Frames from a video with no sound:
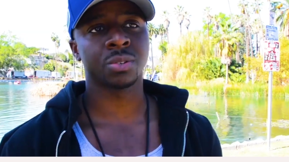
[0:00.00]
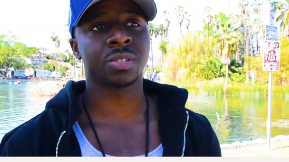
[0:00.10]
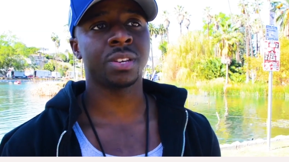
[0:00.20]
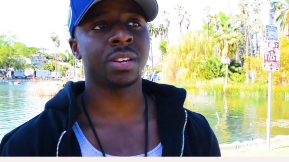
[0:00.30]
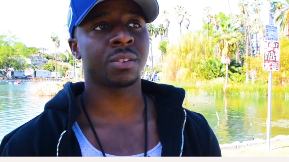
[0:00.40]

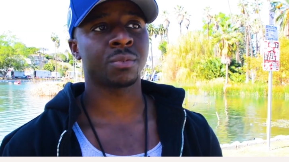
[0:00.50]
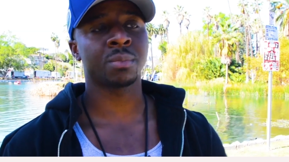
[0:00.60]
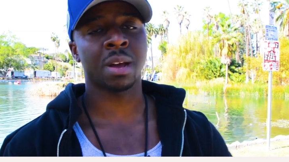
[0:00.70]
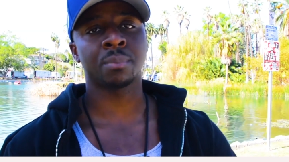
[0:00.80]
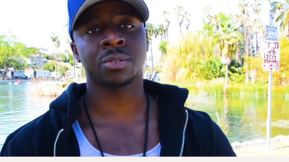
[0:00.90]
seeing it from
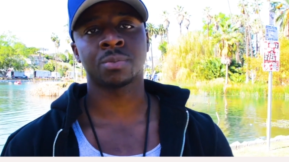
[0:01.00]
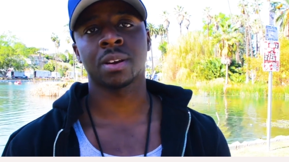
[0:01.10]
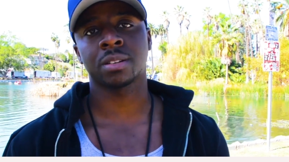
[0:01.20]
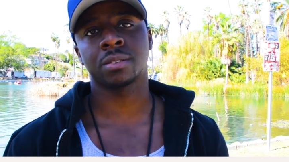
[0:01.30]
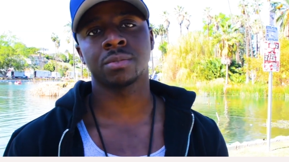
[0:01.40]
that
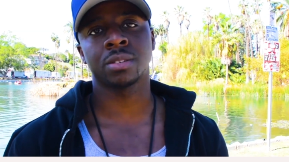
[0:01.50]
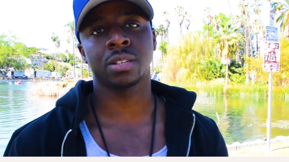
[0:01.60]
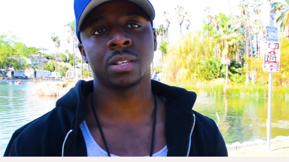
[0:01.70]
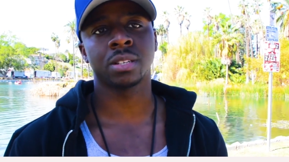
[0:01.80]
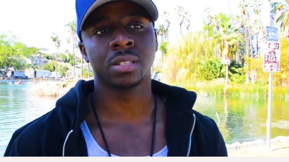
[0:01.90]
perspective
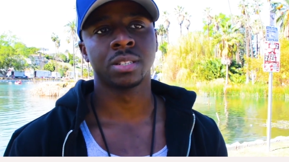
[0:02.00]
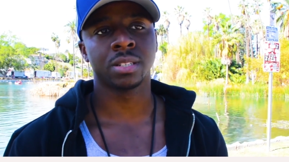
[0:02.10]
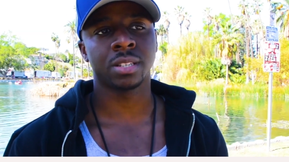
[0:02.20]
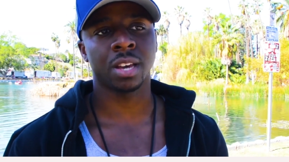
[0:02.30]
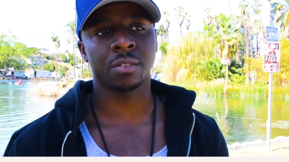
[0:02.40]
really
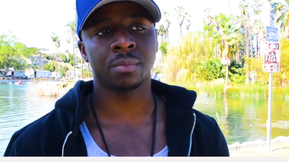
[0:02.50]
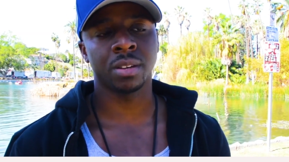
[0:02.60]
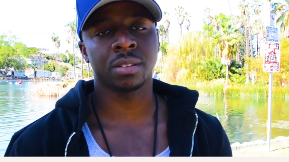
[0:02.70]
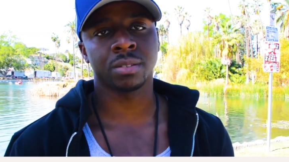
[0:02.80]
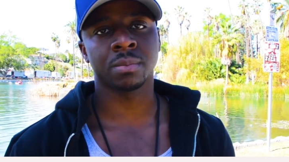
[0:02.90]
gave me
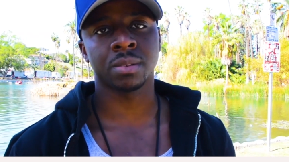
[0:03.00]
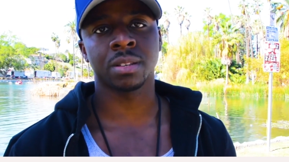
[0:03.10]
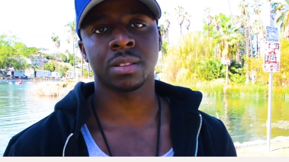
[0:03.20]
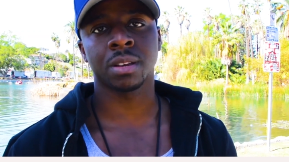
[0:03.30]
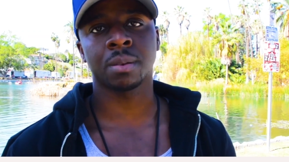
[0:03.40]
something to
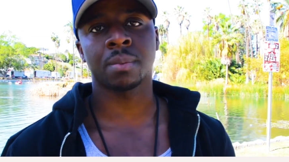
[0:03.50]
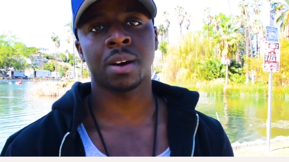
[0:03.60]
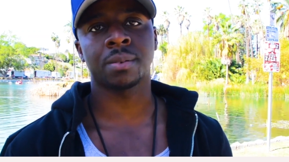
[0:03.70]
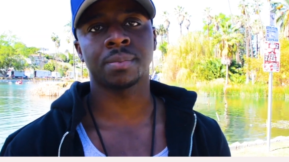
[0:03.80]
think about.